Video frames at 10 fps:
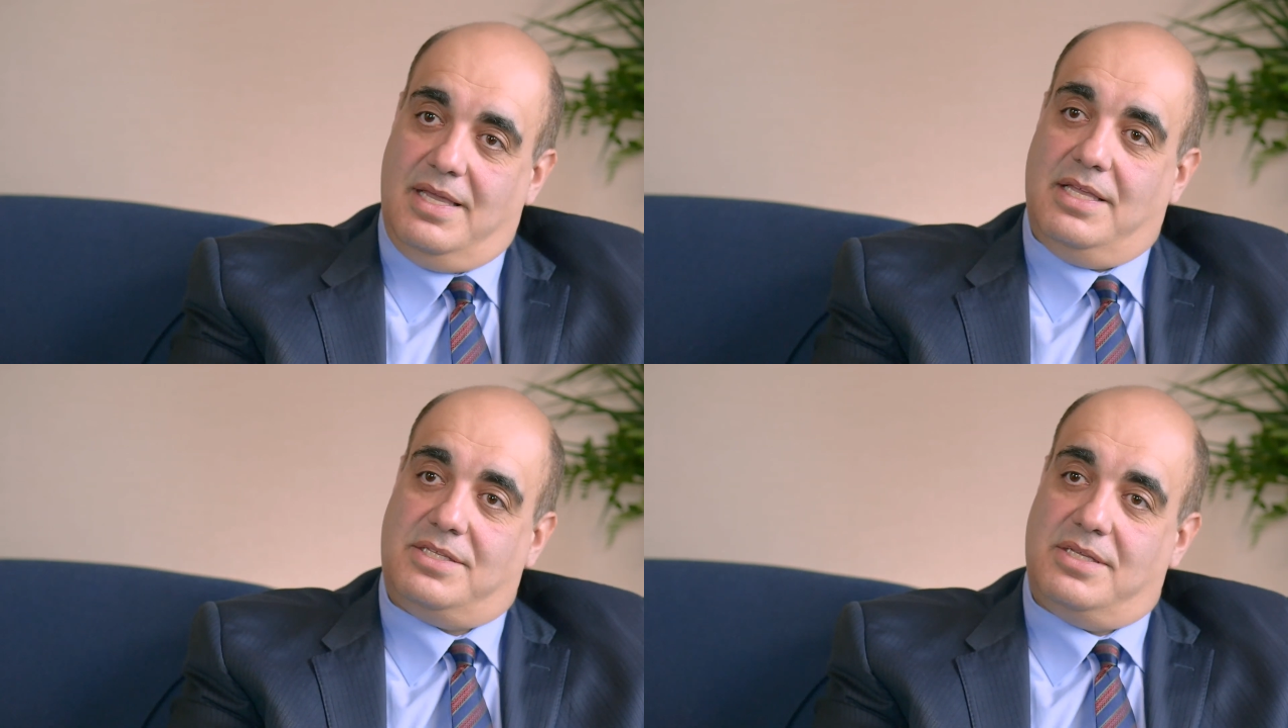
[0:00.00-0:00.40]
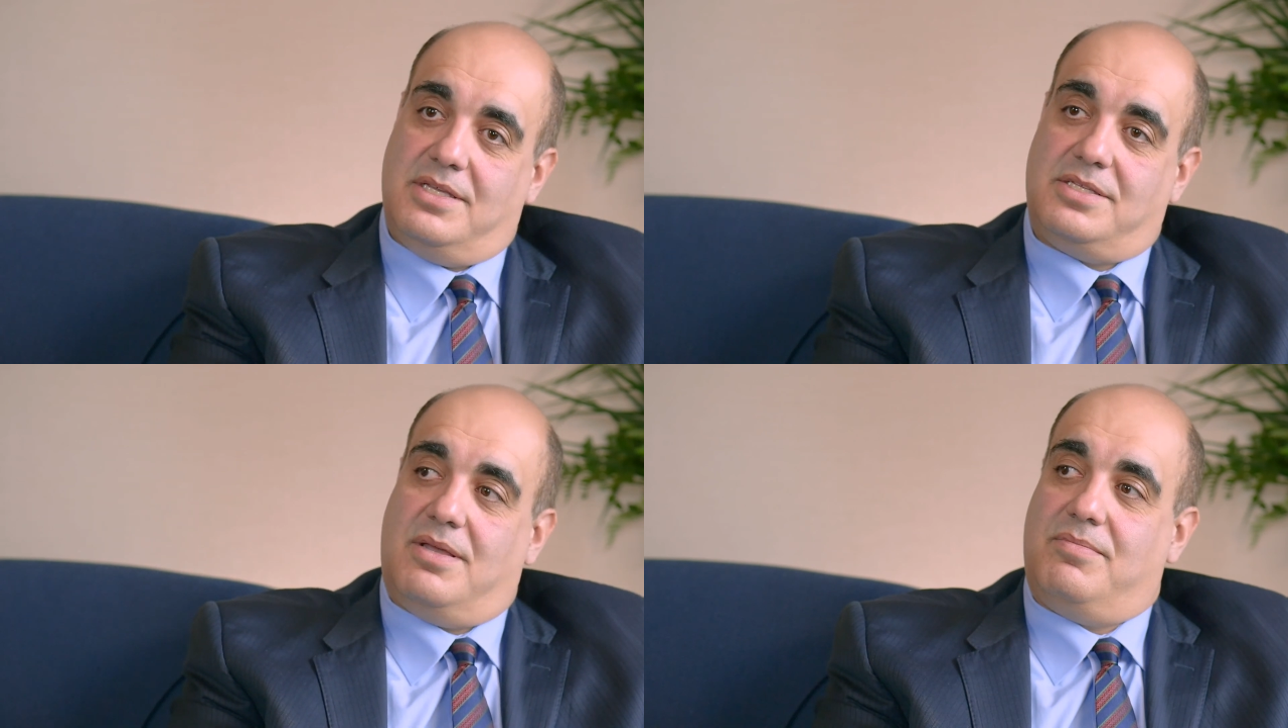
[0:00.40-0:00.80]
It's
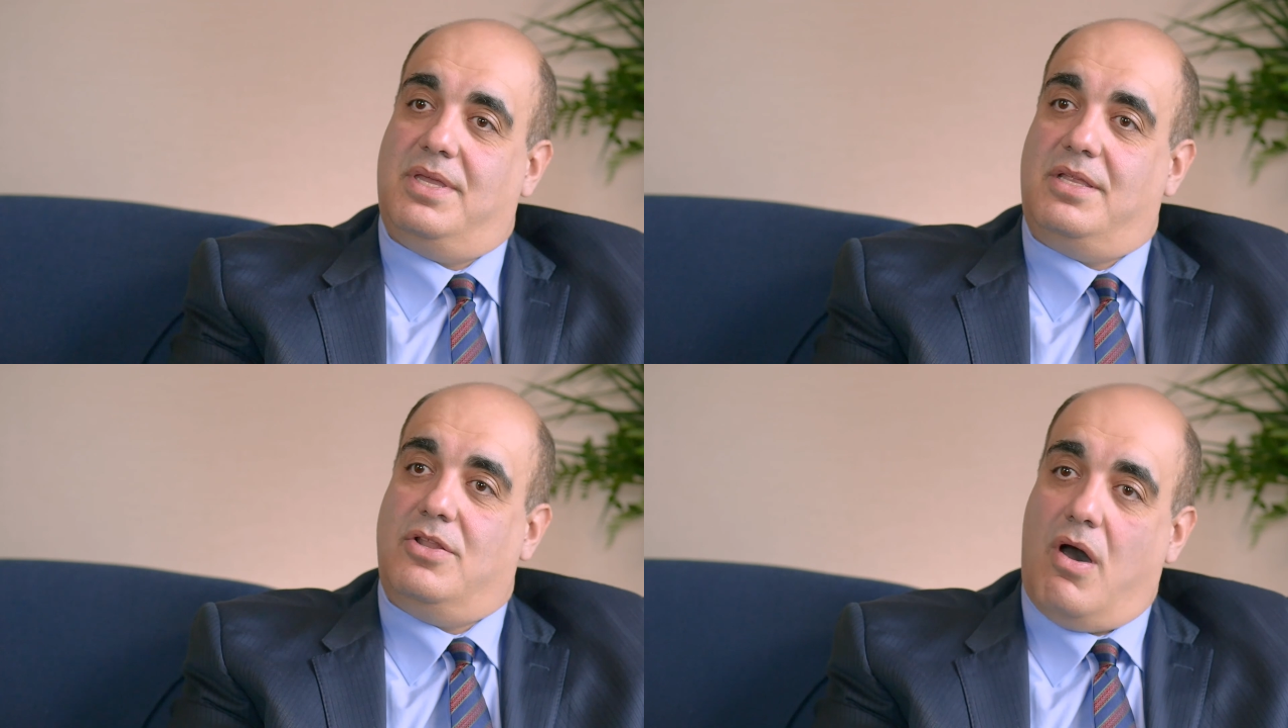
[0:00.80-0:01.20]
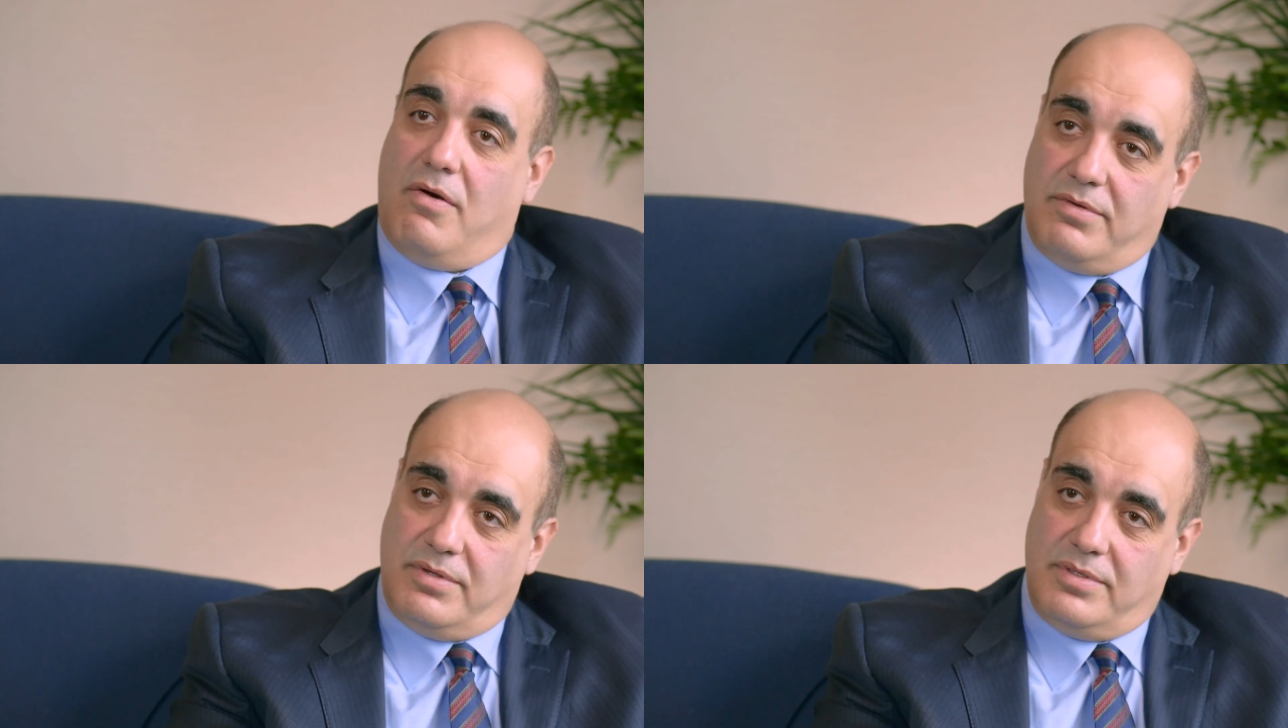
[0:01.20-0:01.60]
something
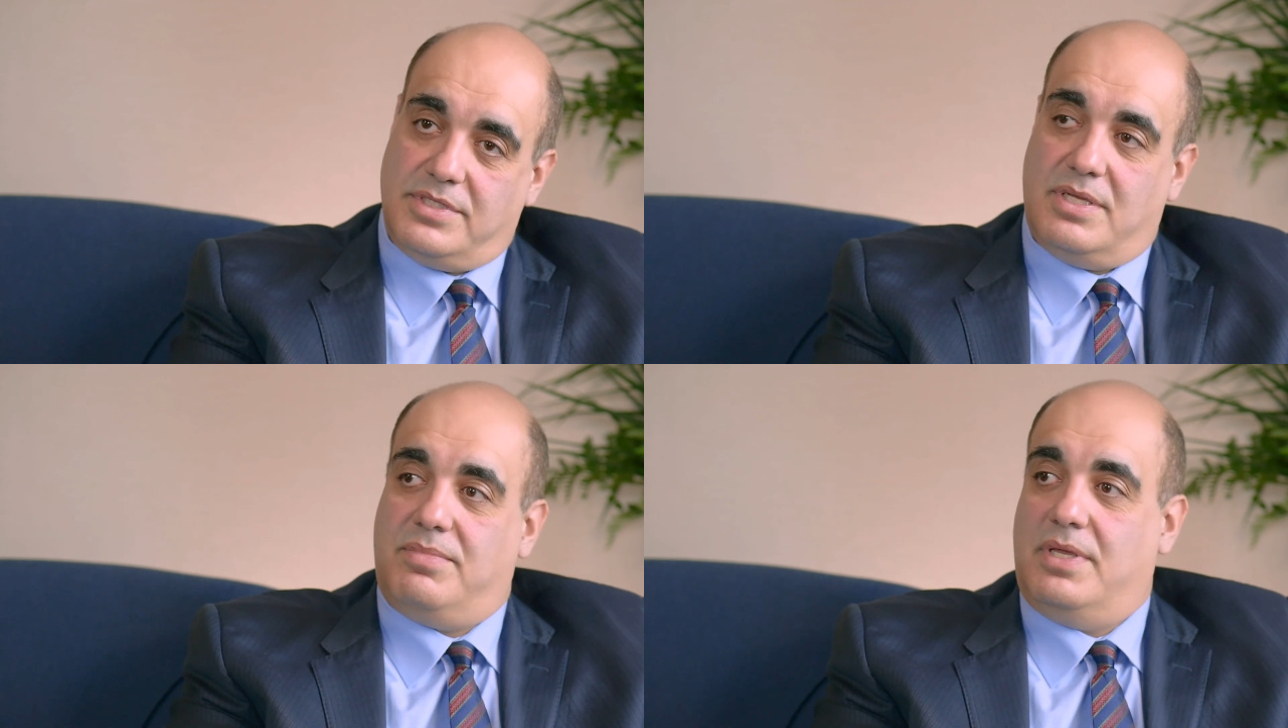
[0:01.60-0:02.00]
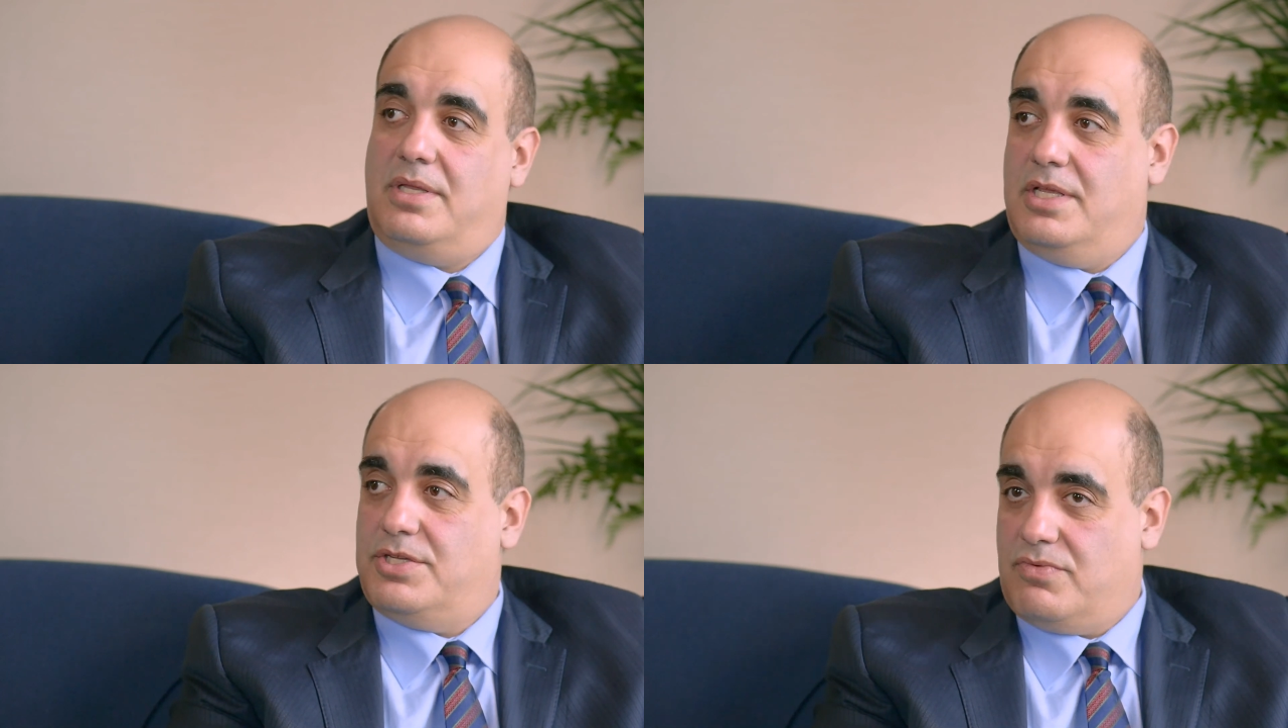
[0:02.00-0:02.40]
novel,
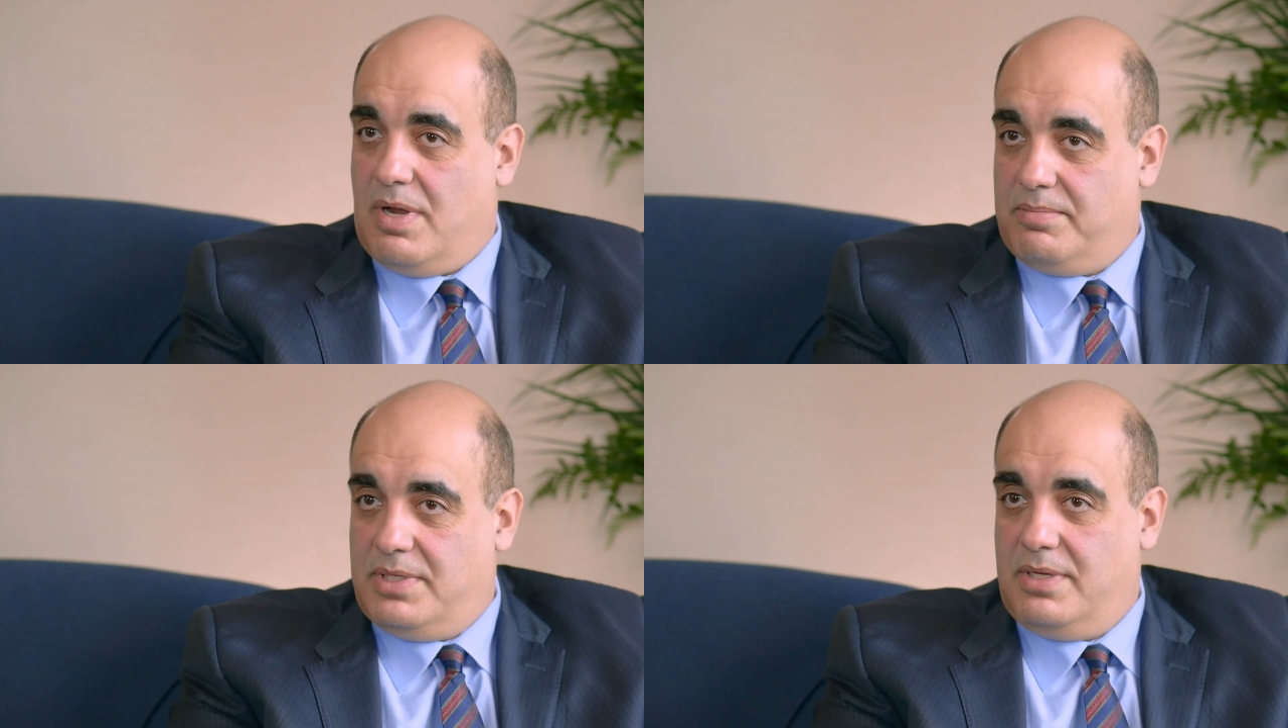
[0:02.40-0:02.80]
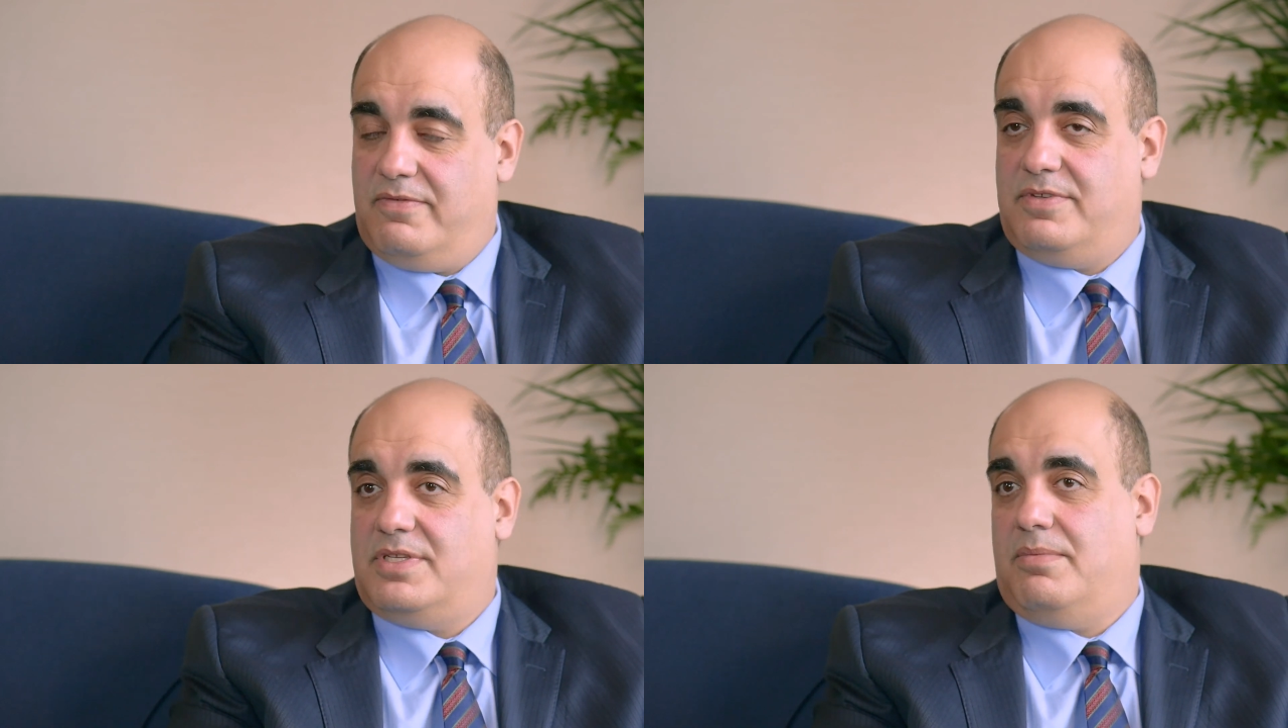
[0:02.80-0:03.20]
something
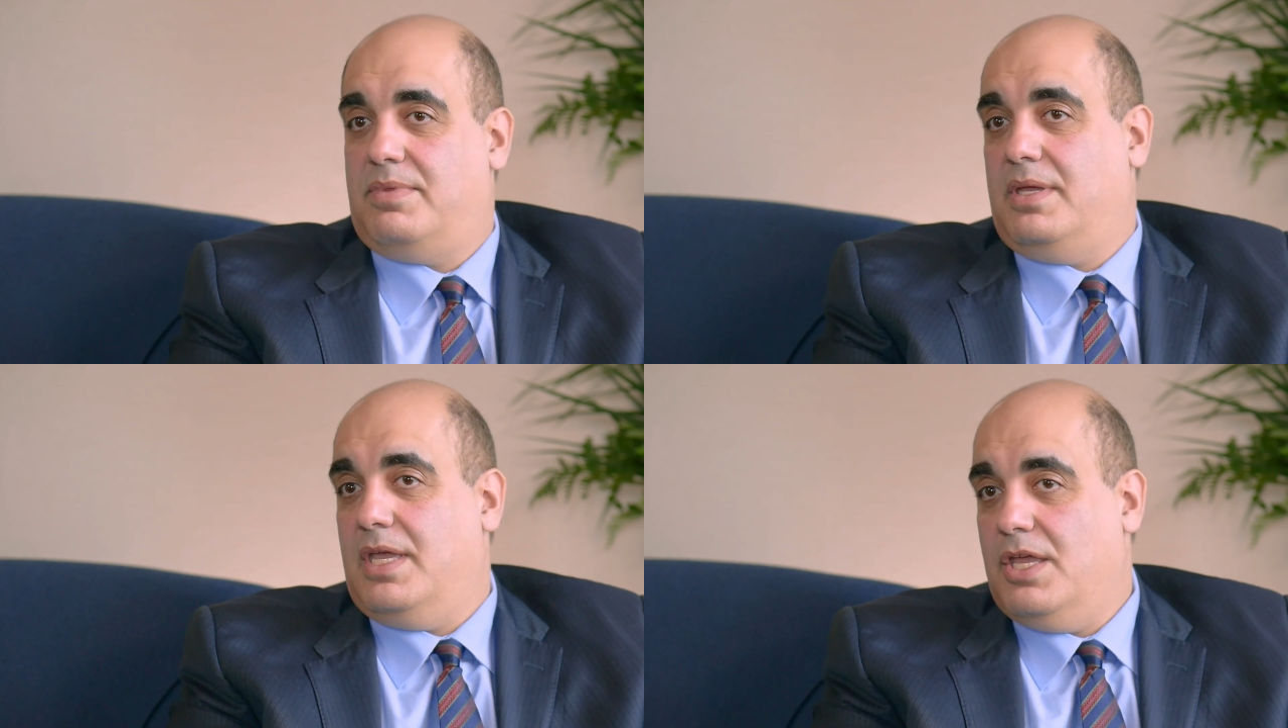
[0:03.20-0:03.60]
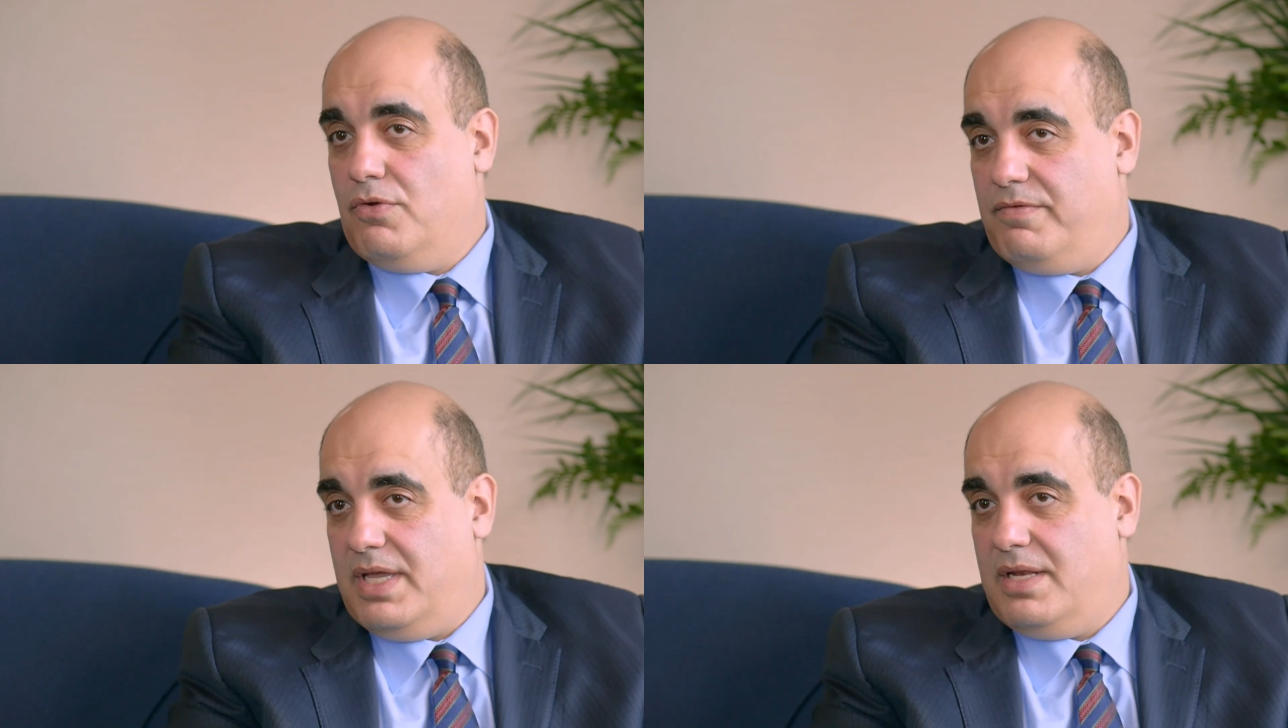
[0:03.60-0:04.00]
disruptive, something
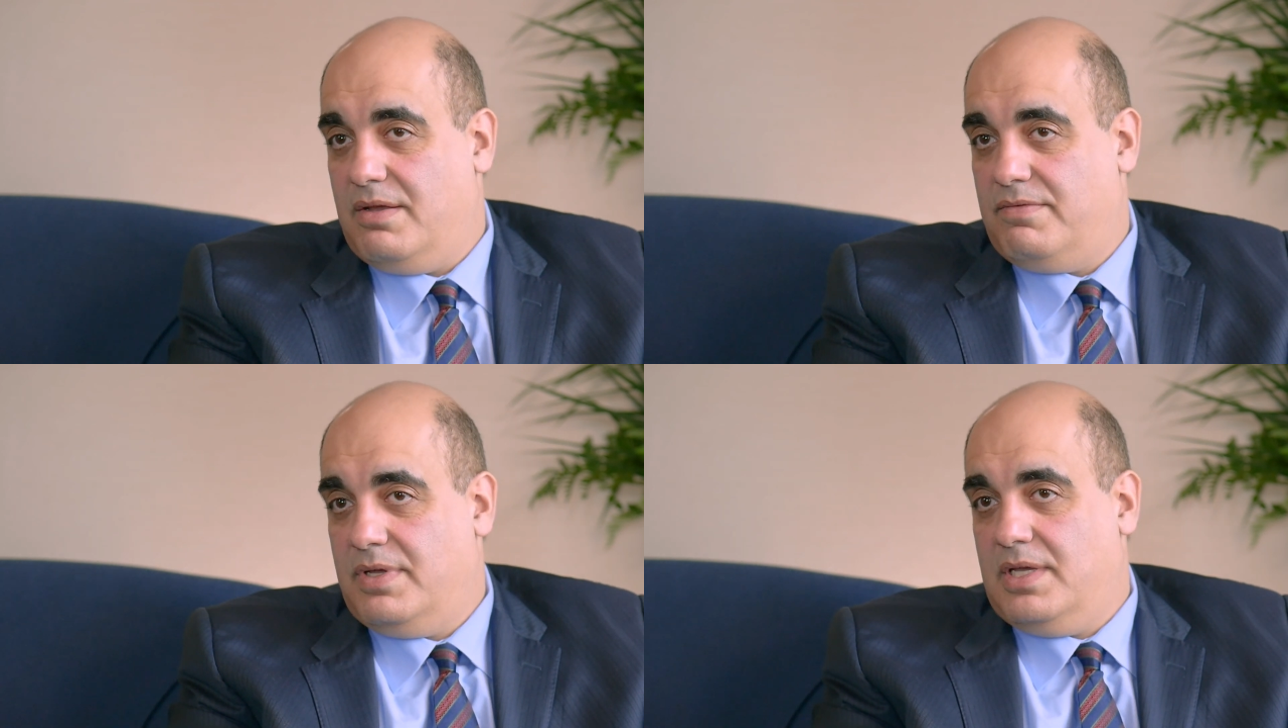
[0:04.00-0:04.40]
innovative